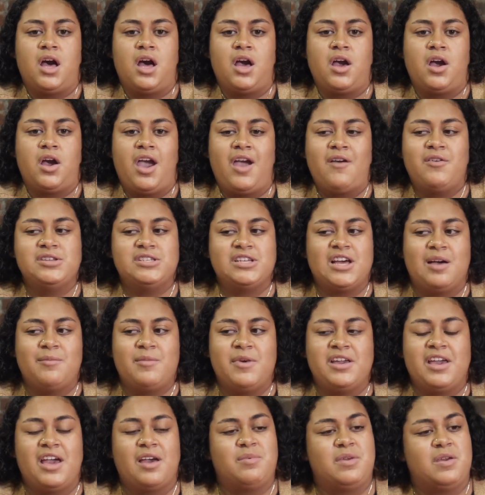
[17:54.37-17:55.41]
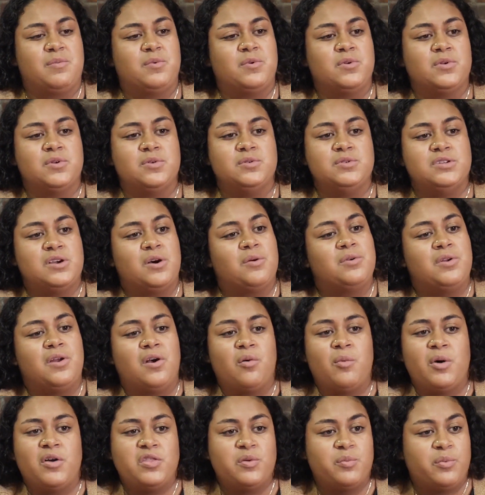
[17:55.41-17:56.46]
every time I get people who don't know
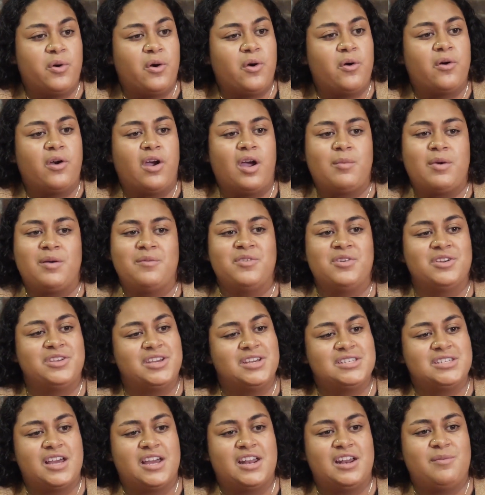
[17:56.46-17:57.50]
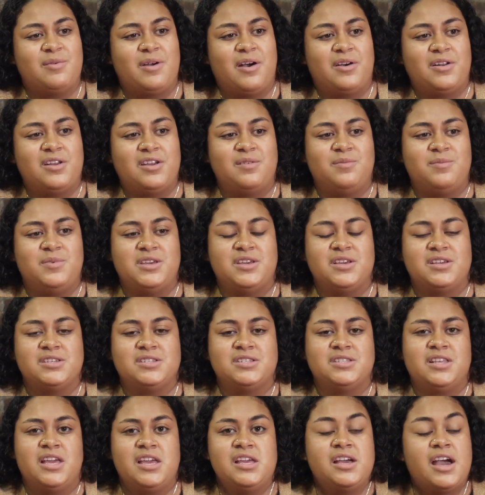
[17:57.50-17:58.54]
about the program, I'm really excited about it because
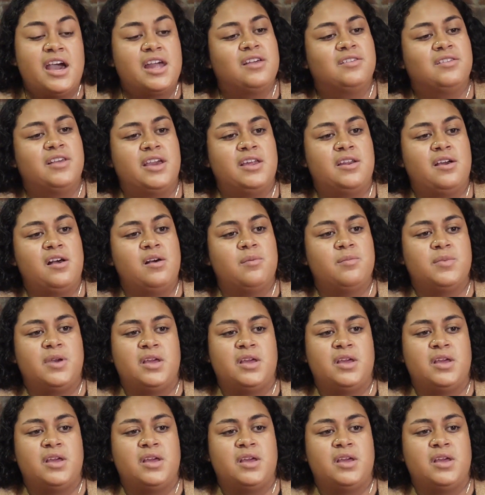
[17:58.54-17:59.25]
they kind of light up,